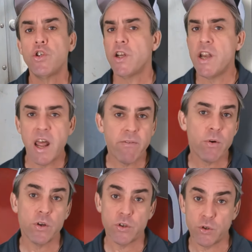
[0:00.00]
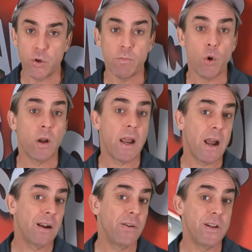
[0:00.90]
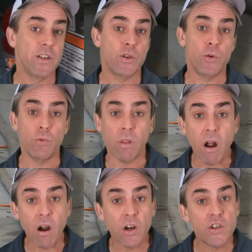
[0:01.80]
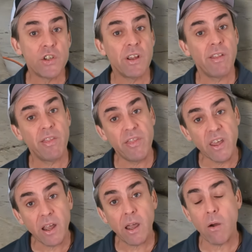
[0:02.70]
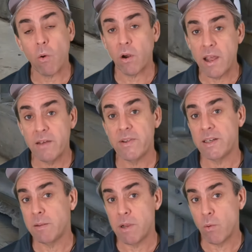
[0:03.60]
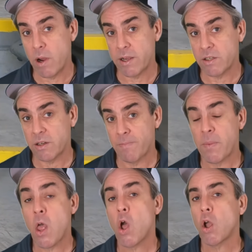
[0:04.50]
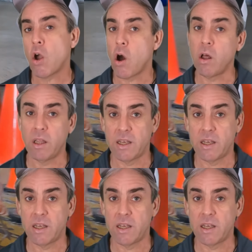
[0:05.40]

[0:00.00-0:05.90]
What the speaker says: should never assume your concrete is too large, thick, or heavy to be raised. Call